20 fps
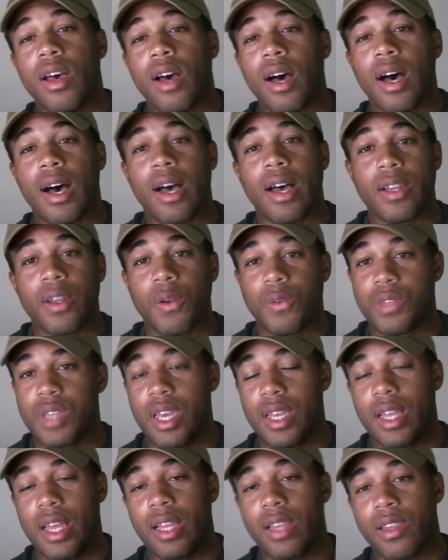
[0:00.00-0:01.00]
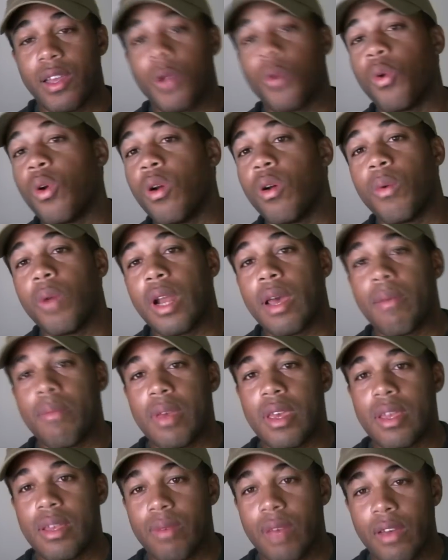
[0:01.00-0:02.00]
Don't take that literal. When I
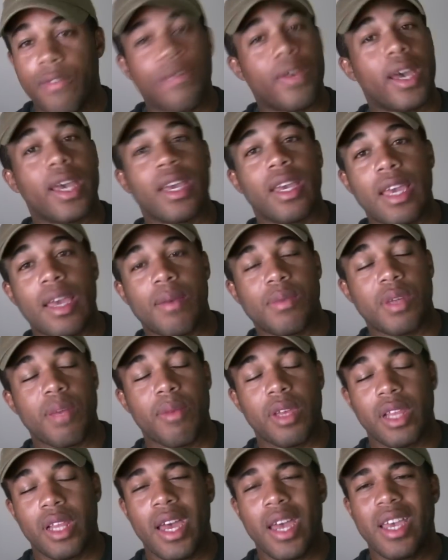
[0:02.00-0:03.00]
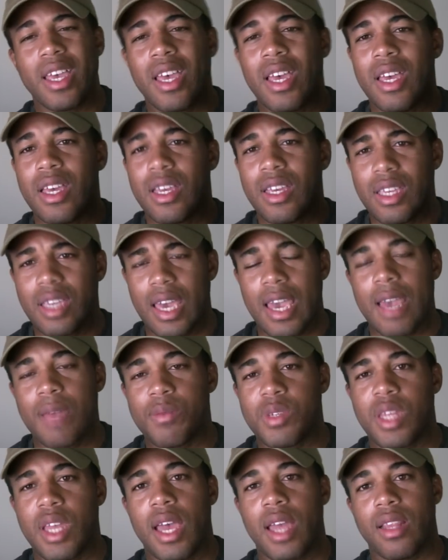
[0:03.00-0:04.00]
mean by faggot games, I mean like
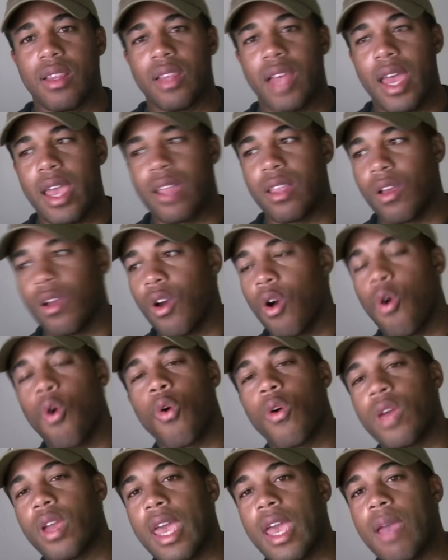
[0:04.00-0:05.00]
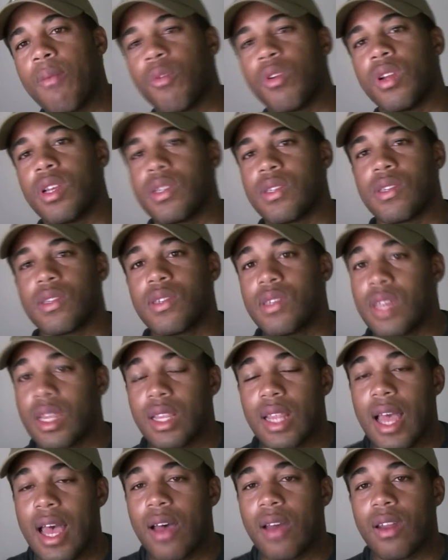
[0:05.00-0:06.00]
games that like the core gamer doesn't
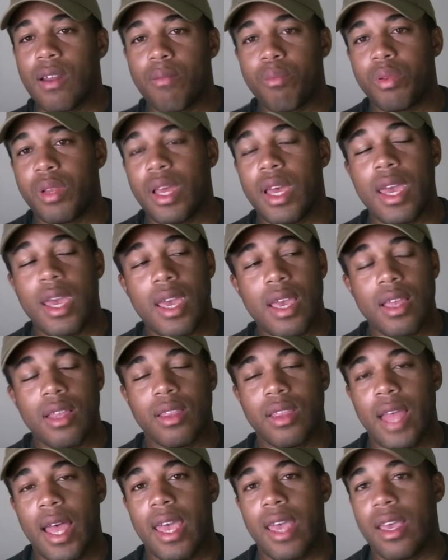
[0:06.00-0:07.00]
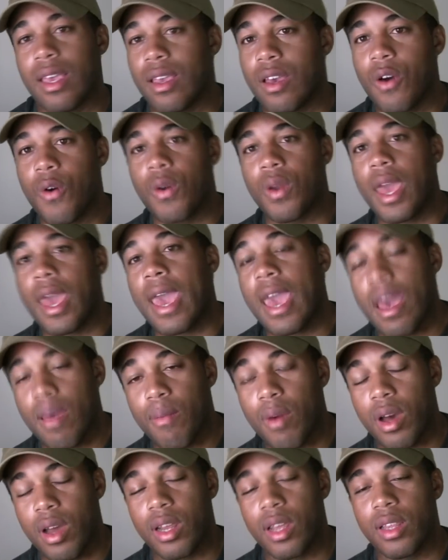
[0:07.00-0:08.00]
sit down and play, like going
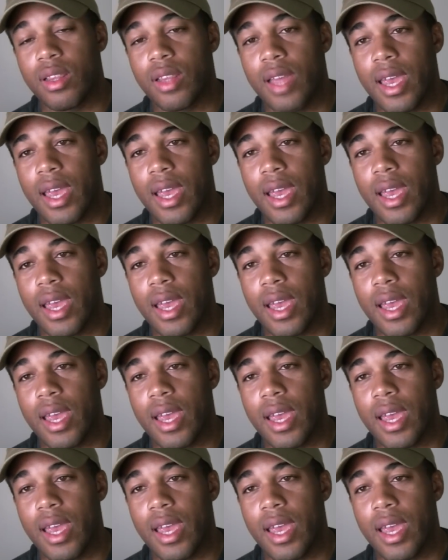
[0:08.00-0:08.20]
ham on it.